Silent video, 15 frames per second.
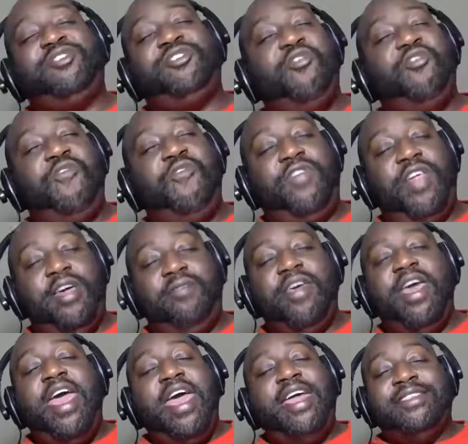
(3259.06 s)
so flame,
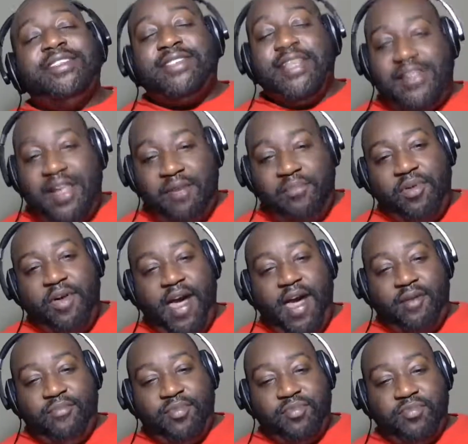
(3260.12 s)
and it's a double
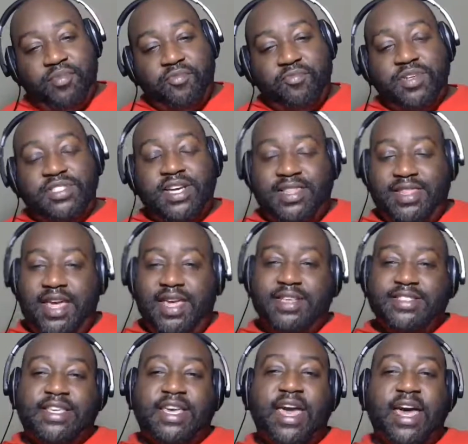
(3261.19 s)
album, which I think
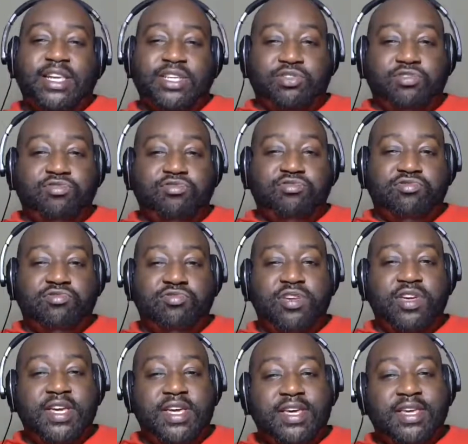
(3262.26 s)
is kind of cool
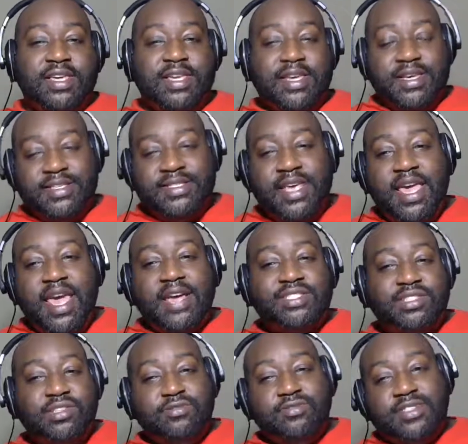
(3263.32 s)
because he
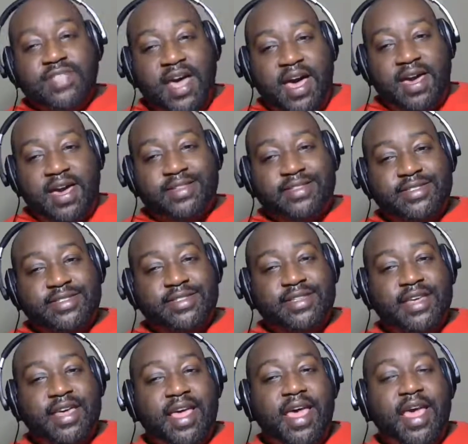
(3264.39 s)
has two sides,
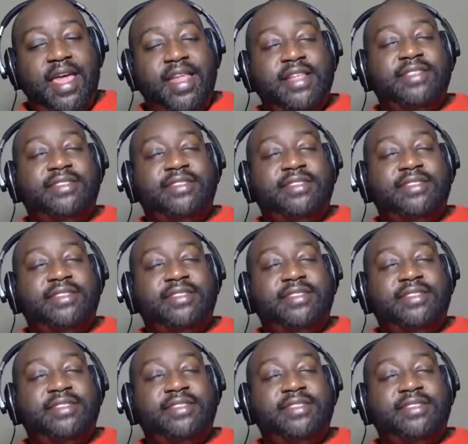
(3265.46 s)
and